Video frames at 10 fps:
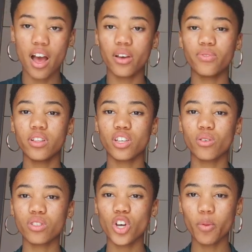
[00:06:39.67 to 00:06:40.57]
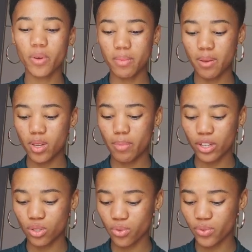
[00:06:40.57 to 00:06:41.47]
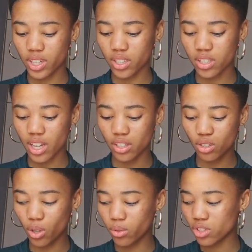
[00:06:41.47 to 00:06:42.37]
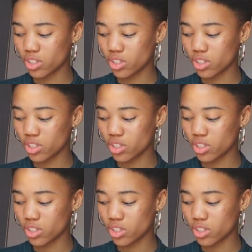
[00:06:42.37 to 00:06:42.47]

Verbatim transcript: I feel like you're also open maybe about your fears, and you don't.